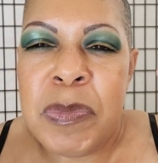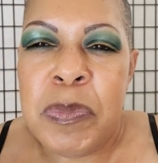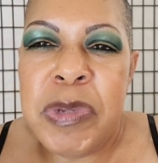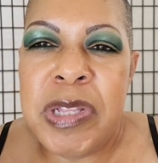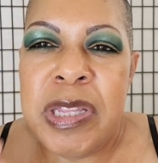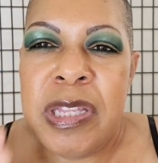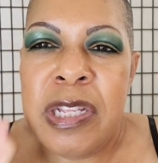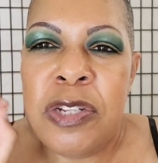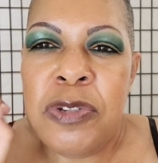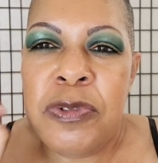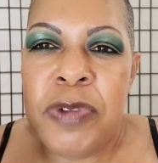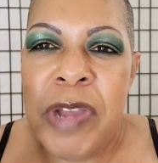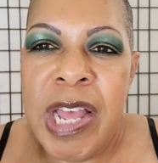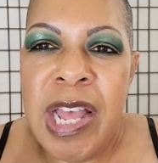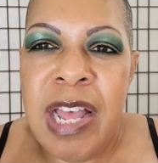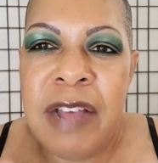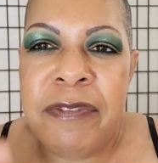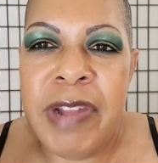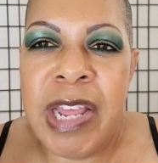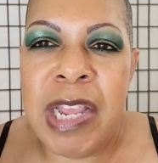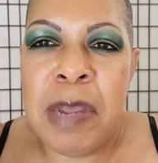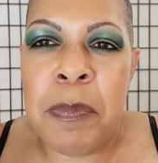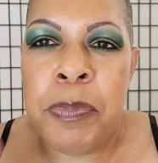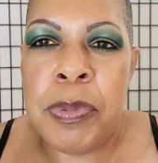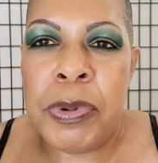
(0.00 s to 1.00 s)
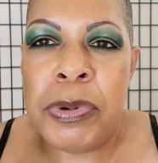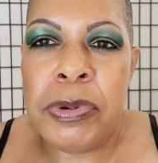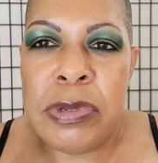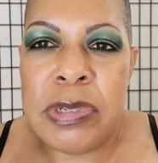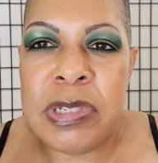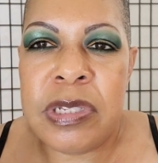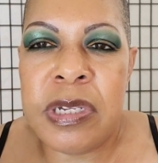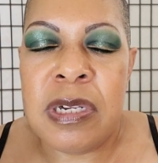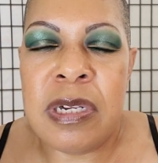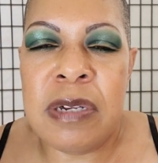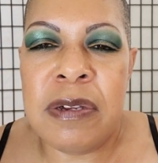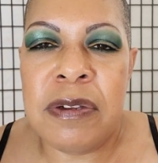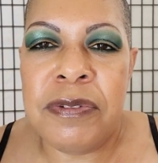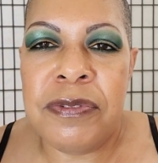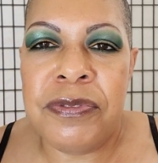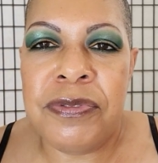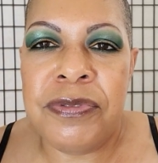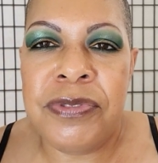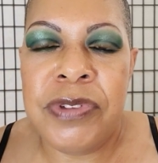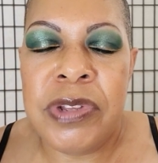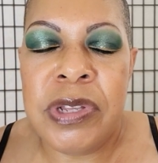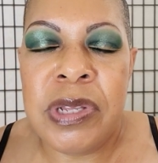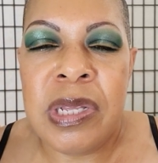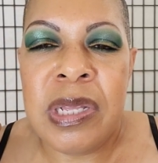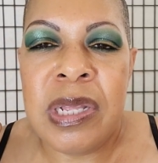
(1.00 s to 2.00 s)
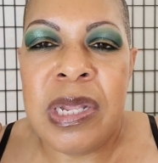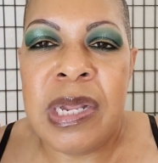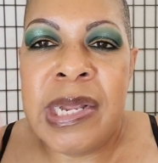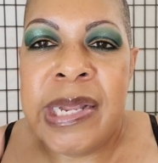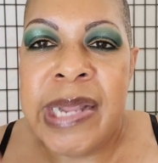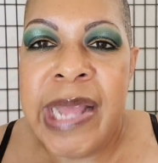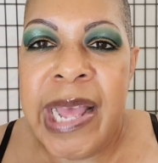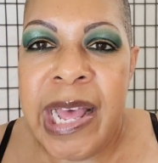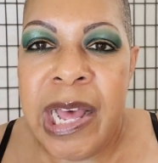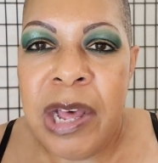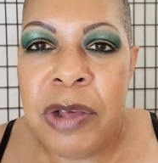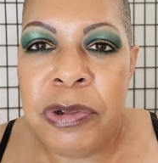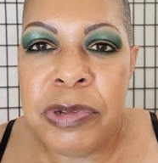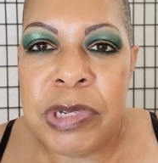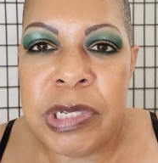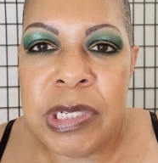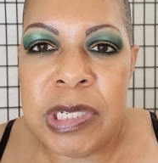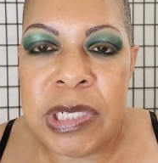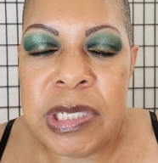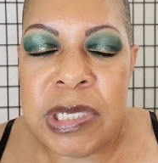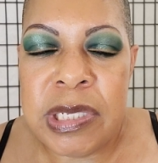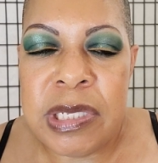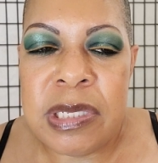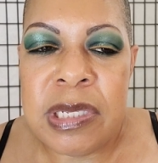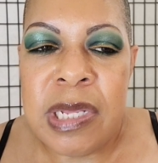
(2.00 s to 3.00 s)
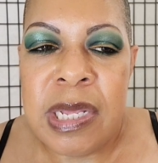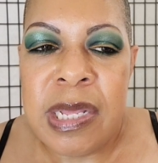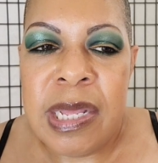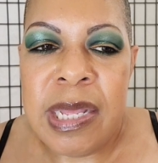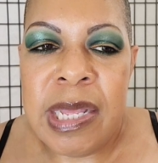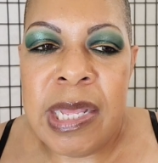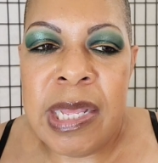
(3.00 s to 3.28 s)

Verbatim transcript: but then you have like bursts of loudness.